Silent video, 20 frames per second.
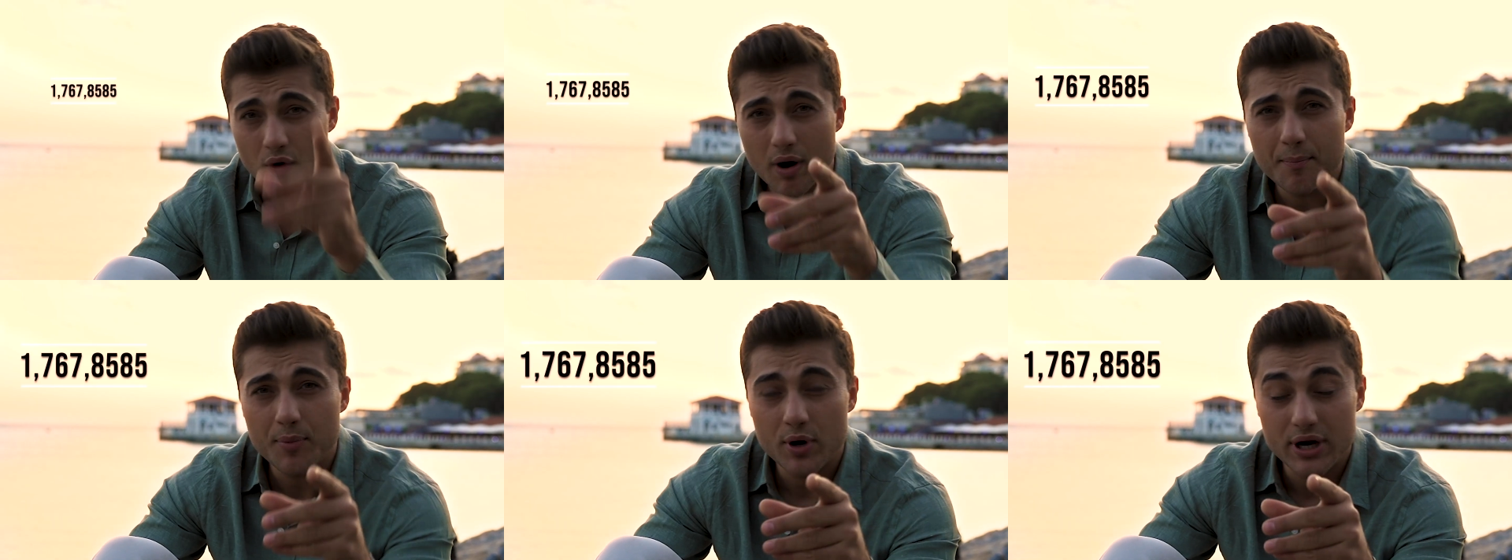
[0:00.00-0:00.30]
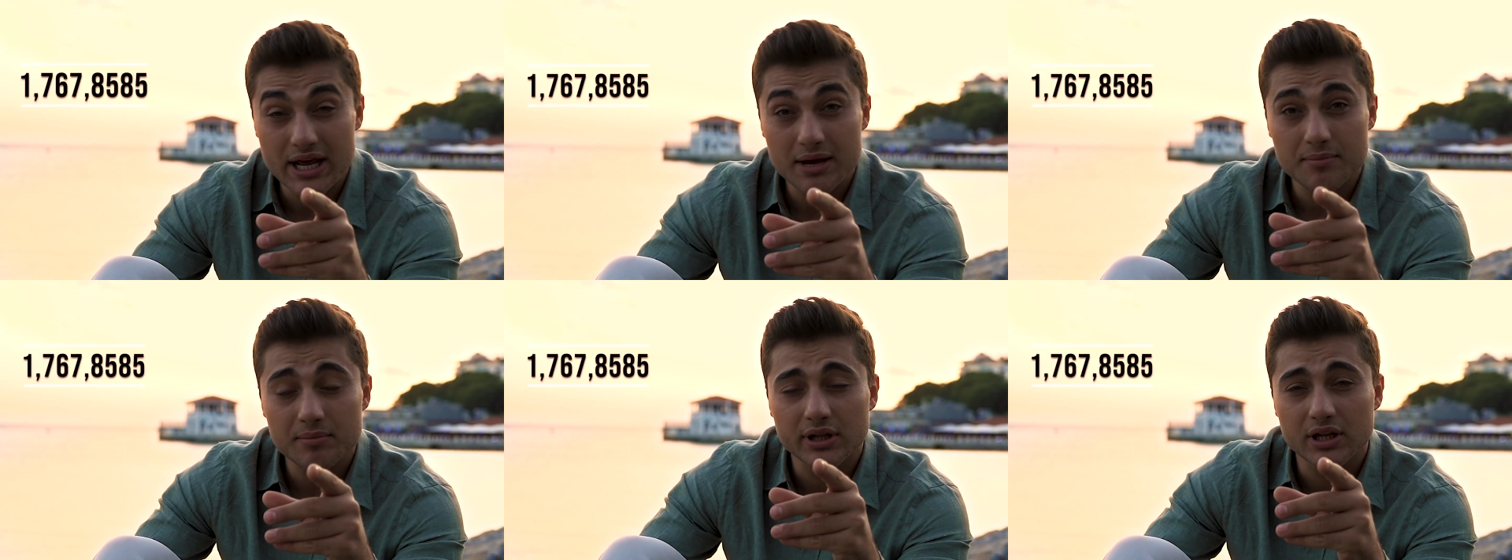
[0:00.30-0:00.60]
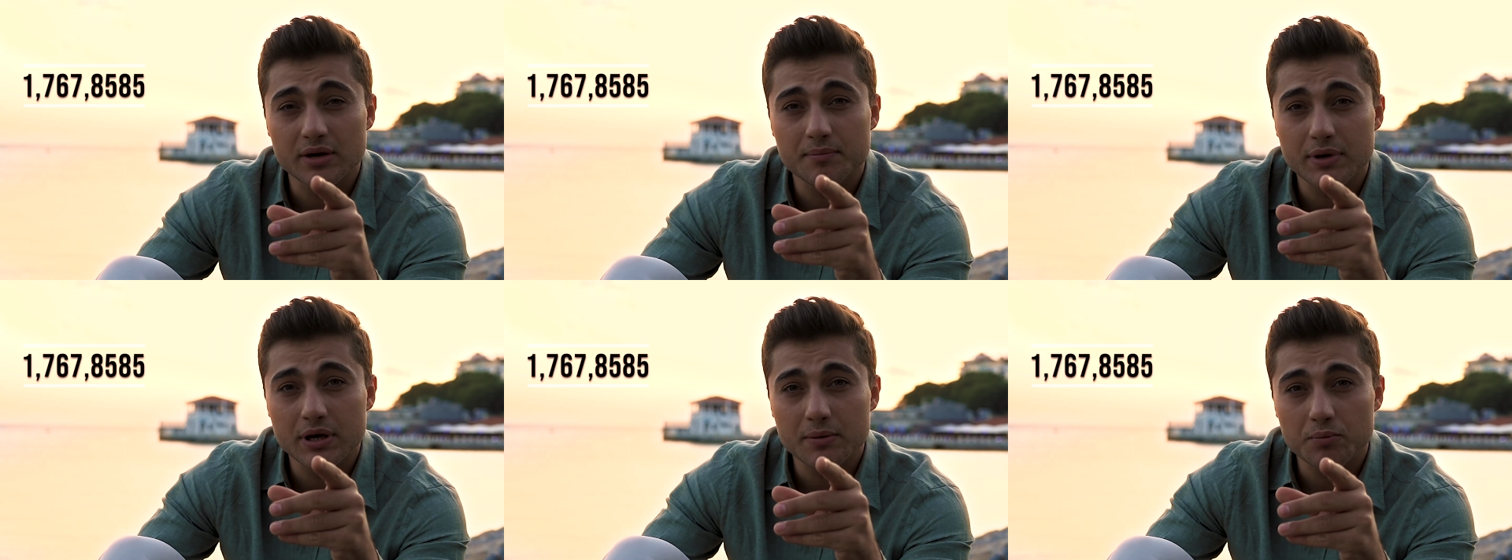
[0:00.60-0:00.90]
1.8
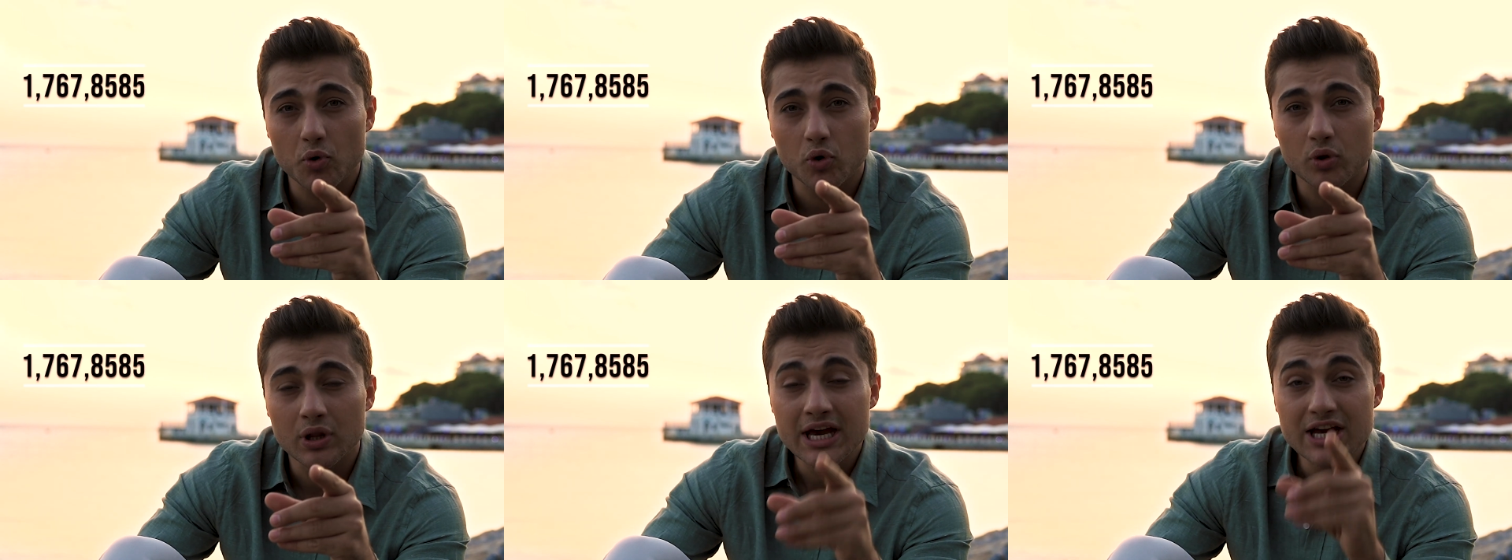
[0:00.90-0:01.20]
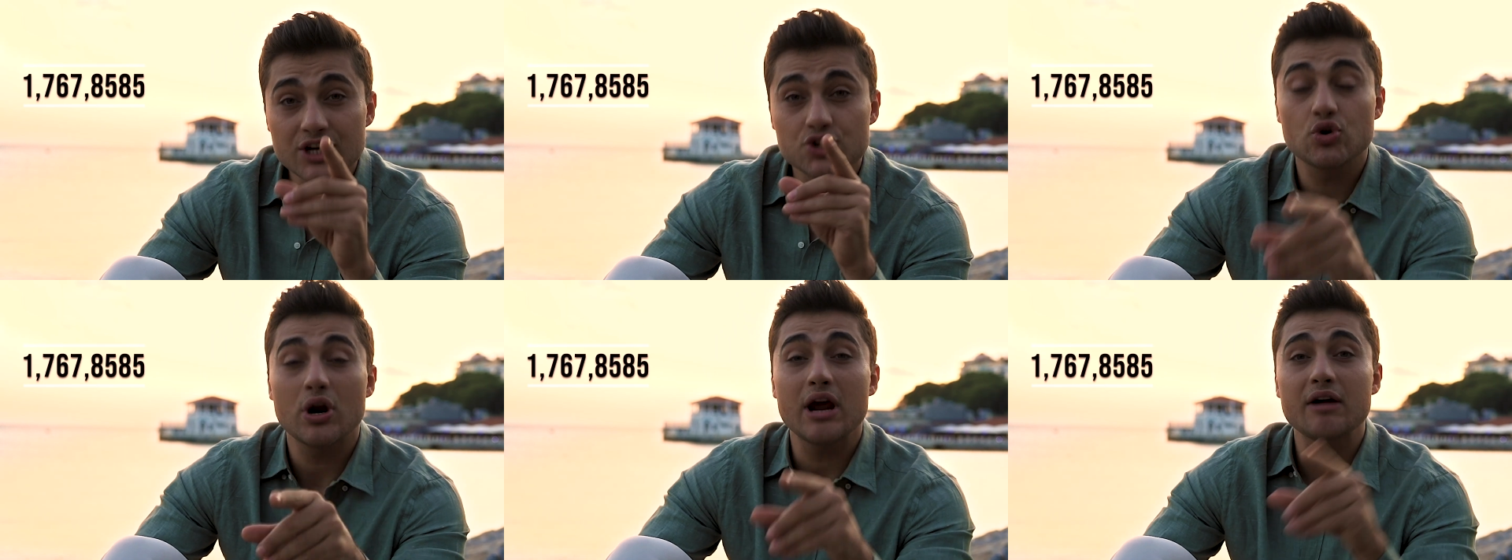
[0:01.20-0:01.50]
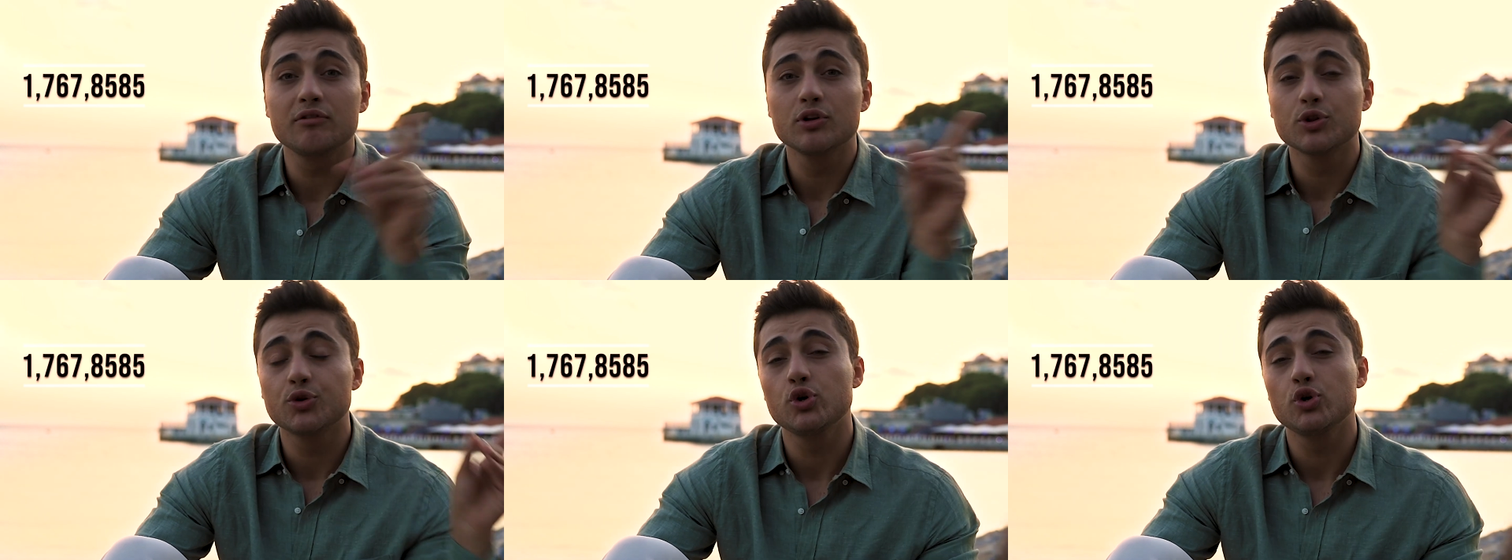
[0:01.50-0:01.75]
million people travel